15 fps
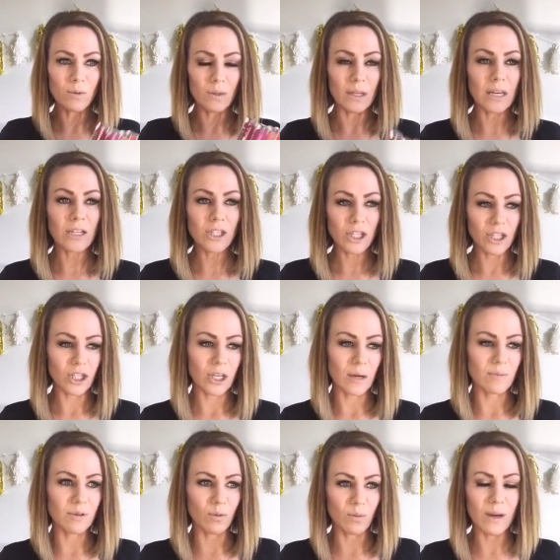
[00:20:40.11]

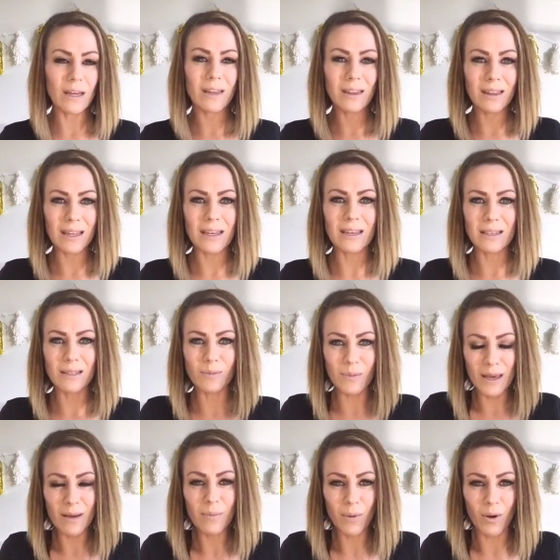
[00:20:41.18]
relationships with these
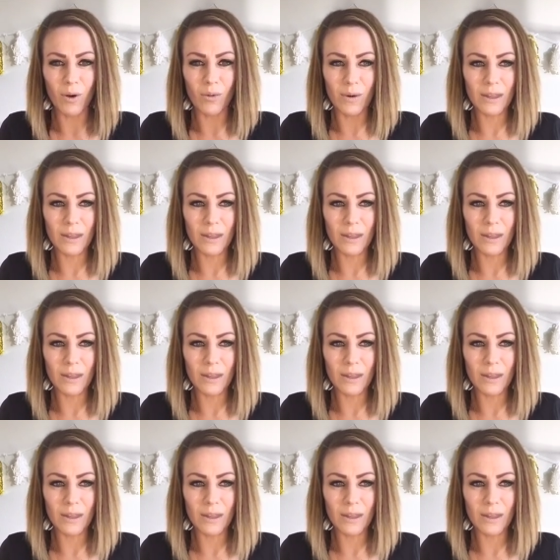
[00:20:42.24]
people,